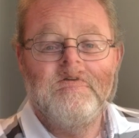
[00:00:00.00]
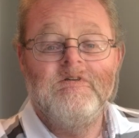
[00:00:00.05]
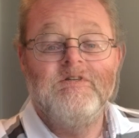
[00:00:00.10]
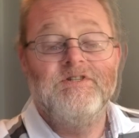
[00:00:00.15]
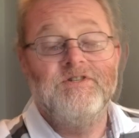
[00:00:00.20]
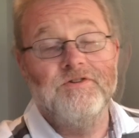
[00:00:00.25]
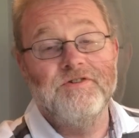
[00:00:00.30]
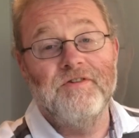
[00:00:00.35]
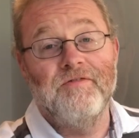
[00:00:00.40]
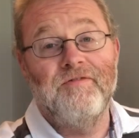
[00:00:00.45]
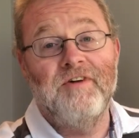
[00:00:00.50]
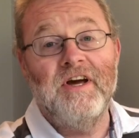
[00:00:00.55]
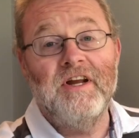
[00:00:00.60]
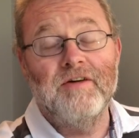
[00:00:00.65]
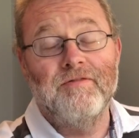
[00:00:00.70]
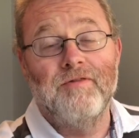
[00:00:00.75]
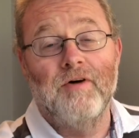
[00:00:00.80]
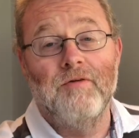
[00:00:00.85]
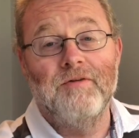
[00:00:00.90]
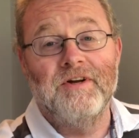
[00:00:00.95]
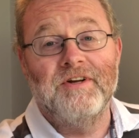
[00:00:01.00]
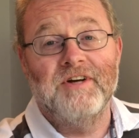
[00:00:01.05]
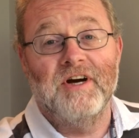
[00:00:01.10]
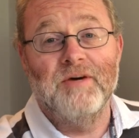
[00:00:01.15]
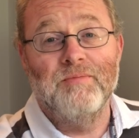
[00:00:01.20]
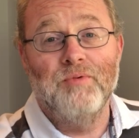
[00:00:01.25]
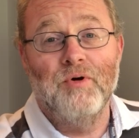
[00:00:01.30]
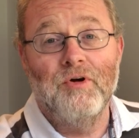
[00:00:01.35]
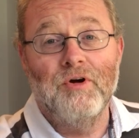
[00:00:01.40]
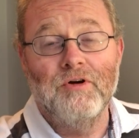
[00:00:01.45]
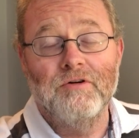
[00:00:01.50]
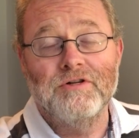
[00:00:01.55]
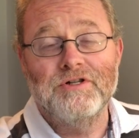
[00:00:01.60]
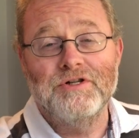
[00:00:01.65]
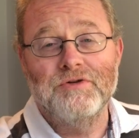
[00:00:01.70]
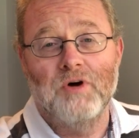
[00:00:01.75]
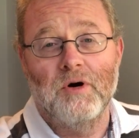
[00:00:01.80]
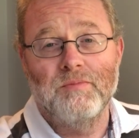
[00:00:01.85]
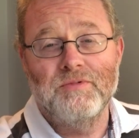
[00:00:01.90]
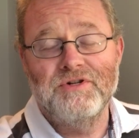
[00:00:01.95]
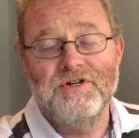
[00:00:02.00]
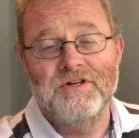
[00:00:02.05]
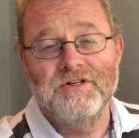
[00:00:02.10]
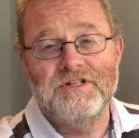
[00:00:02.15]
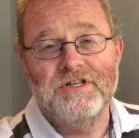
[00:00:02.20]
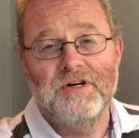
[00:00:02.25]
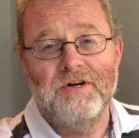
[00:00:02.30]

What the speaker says: So to feed a folded dipole, you've got two options.